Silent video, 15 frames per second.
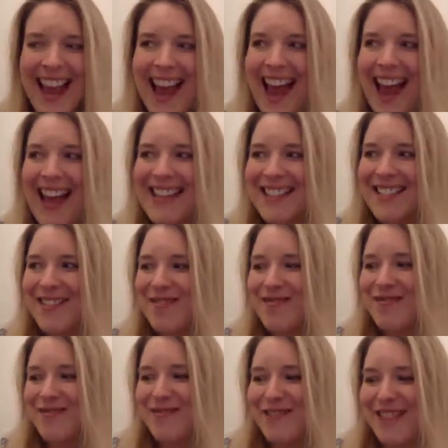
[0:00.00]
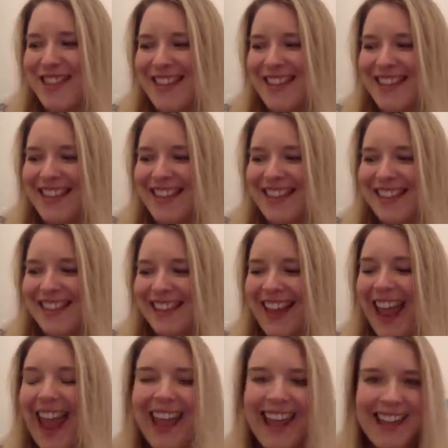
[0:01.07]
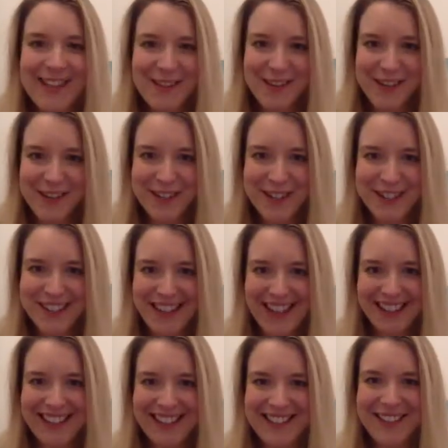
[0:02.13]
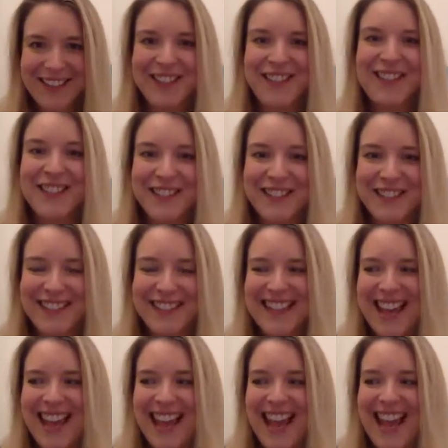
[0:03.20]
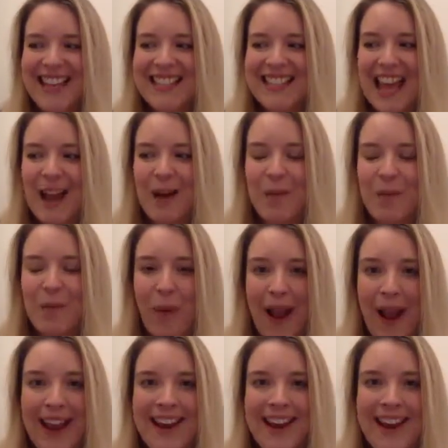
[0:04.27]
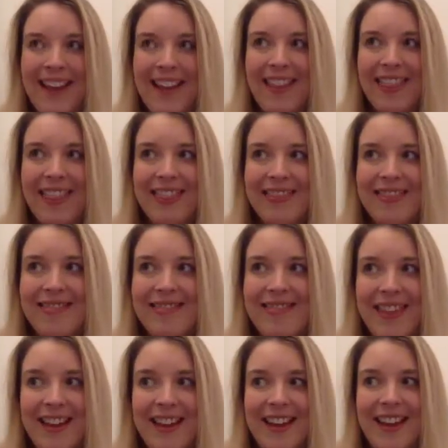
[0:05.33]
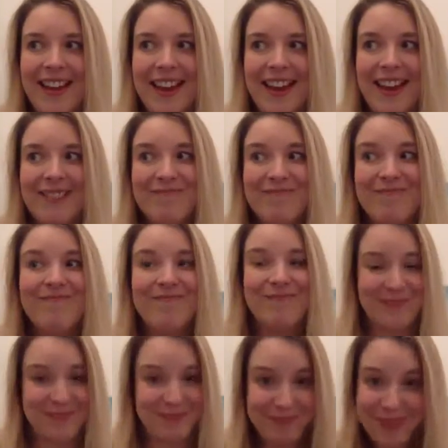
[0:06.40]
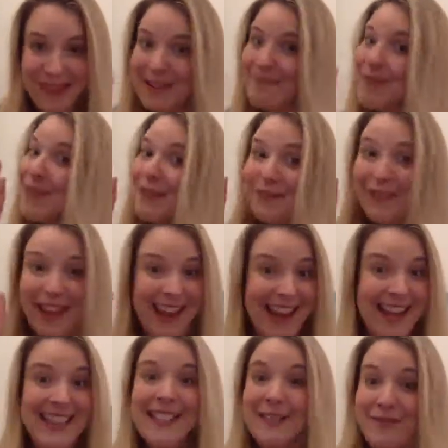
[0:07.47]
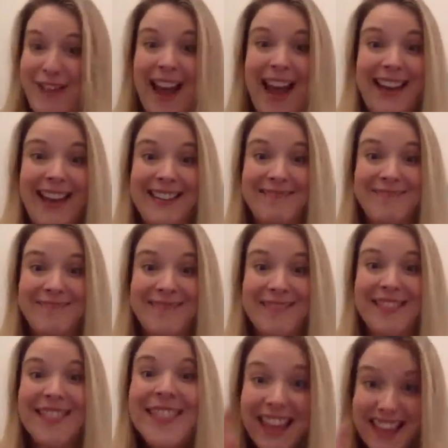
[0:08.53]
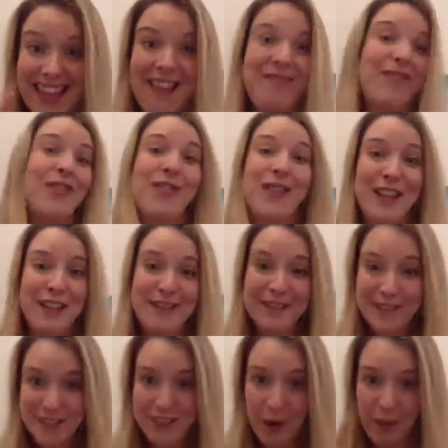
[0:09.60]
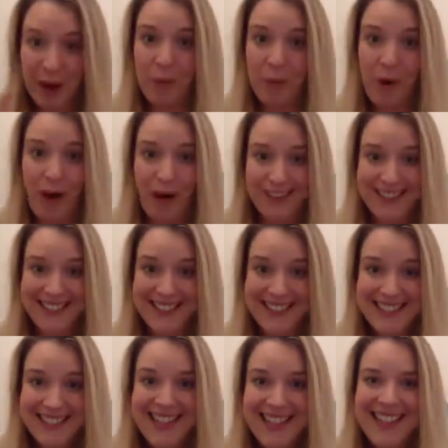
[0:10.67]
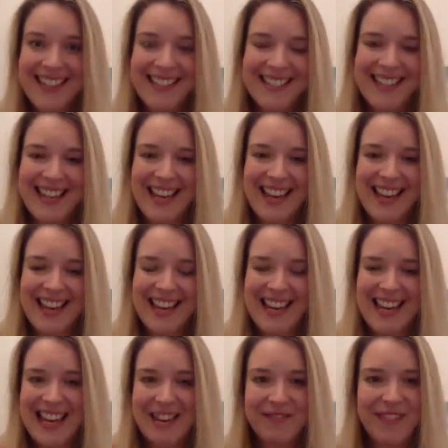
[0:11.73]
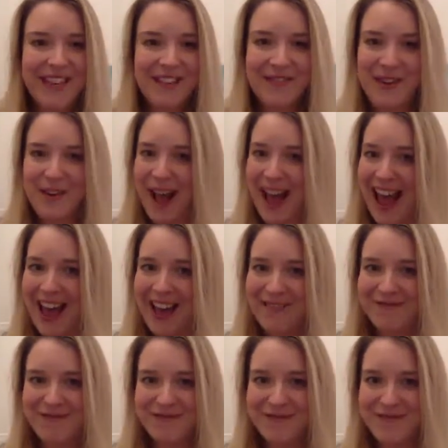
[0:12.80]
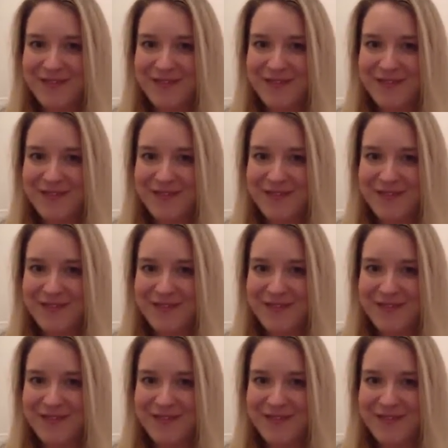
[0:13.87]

and all the chaos that ensues, it's like when the bleep sort of like hits the fan, they're there for you no matter what. It's like even if you have